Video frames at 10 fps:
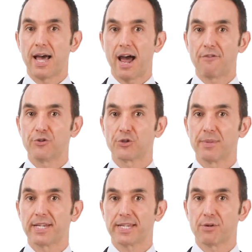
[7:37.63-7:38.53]
average
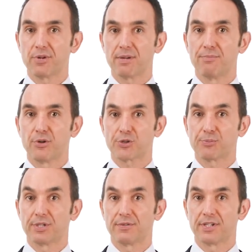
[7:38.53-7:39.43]
Medicare
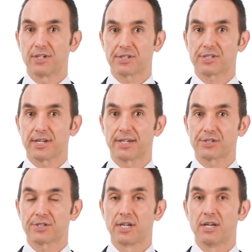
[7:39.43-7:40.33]
reimbursement in the United States